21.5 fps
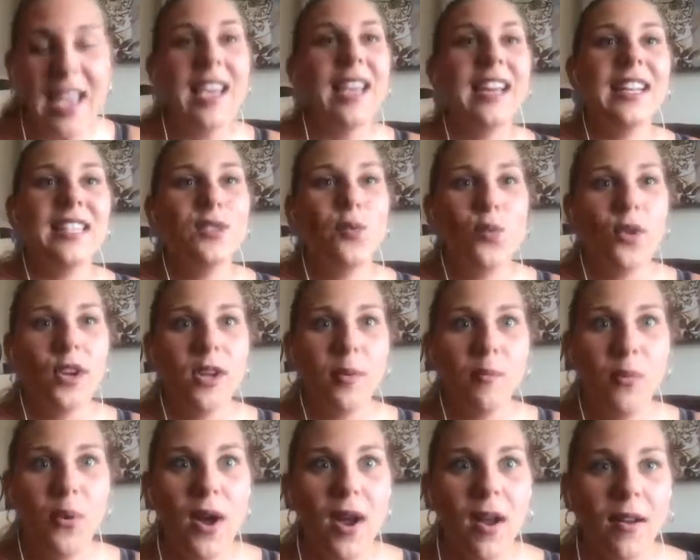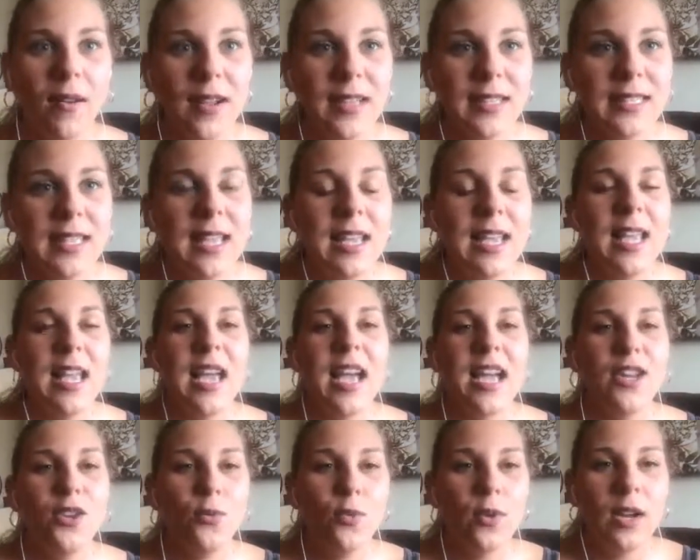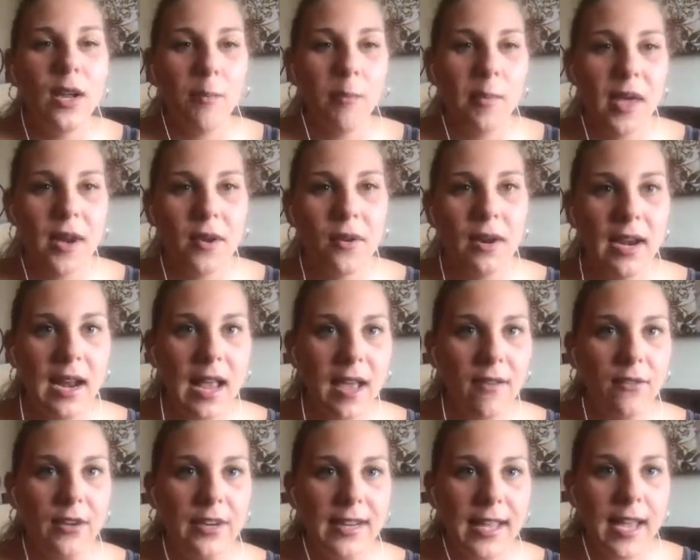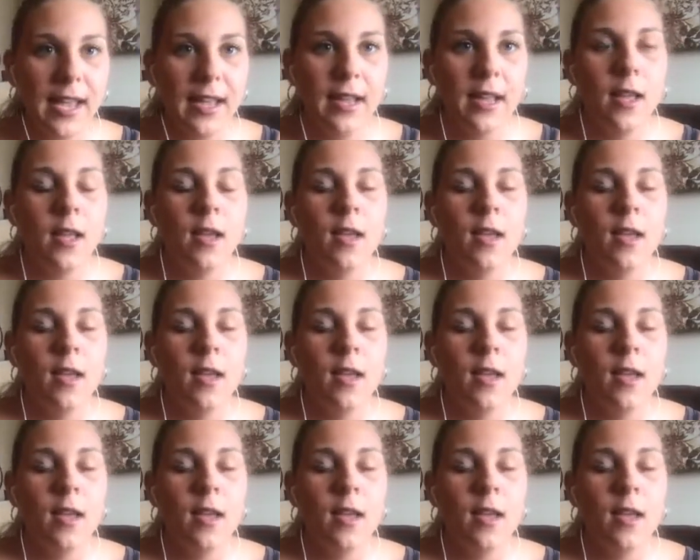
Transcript: It is a work in progress, and you will get better at every day.